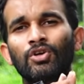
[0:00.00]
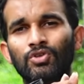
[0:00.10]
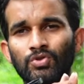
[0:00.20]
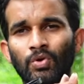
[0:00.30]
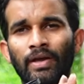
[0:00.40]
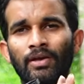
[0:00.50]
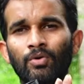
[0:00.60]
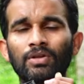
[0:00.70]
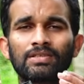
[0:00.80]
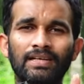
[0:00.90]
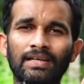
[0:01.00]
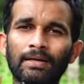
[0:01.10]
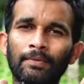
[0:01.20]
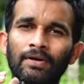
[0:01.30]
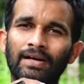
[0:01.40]
so I couldn't set
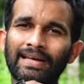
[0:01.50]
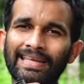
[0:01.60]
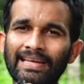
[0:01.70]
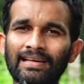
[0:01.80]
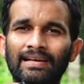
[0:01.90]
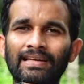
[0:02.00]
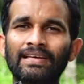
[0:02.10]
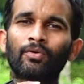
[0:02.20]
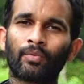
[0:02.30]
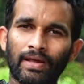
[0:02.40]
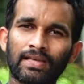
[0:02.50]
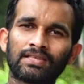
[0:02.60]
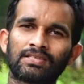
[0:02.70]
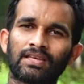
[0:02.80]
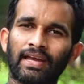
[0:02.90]
up a clean clear
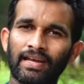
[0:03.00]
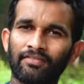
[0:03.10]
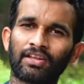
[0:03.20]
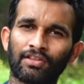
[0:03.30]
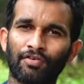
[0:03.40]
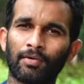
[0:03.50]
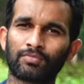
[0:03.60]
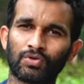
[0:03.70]
range anywhere in the farm.